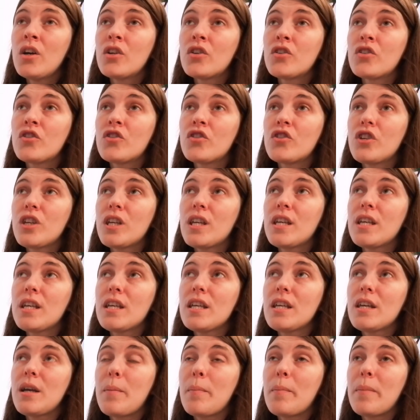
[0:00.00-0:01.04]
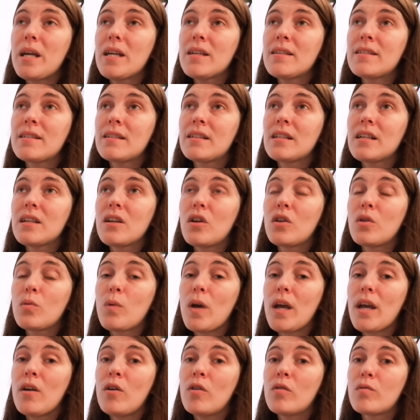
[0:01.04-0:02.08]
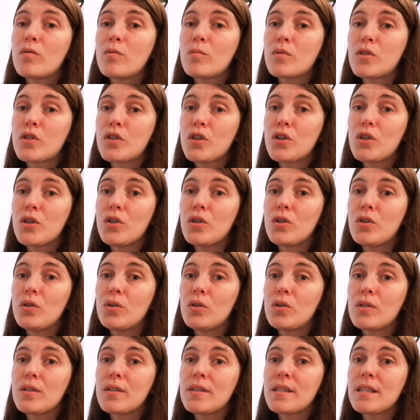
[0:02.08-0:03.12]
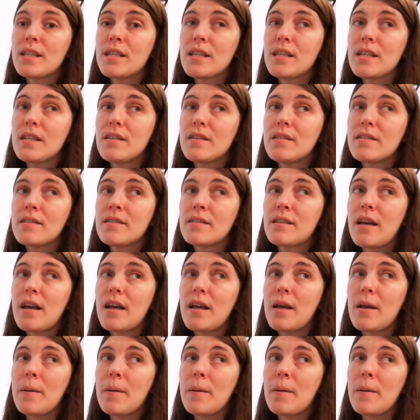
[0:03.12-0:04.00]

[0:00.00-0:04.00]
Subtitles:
She basically, on the way home from school, sees